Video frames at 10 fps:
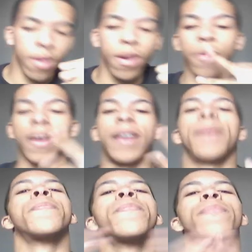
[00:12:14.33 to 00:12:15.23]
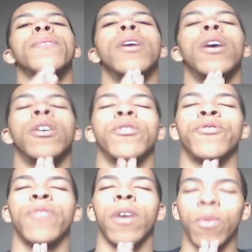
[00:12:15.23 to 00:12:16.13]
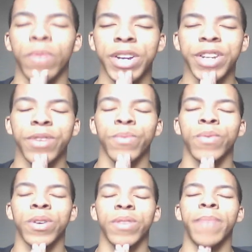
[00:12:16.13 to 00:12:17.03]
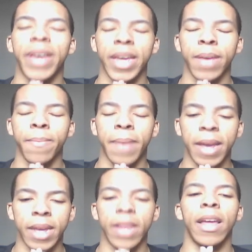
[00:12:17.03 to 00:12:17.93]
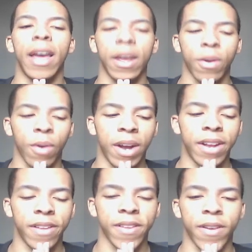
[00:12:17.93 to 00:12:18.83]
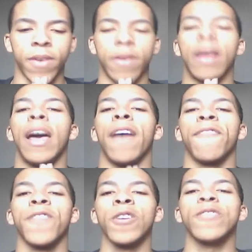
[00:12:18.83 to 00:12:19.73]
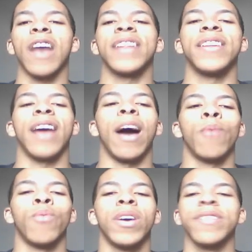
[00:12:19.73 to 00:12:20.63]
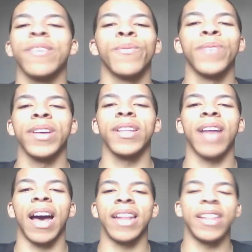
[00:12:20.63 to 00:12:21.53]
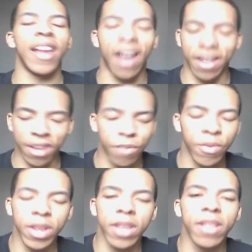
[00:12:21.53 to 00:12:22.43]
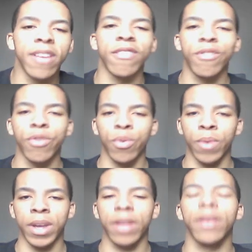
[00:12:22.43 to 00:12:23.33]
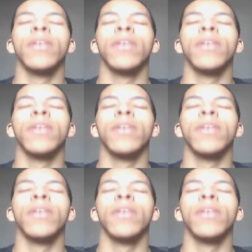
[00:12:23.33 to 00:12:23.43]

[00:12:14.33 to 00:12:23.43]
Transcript: Okay, a, a wish worth making the end credit song. At first, I wasn't really I didn't really listen to it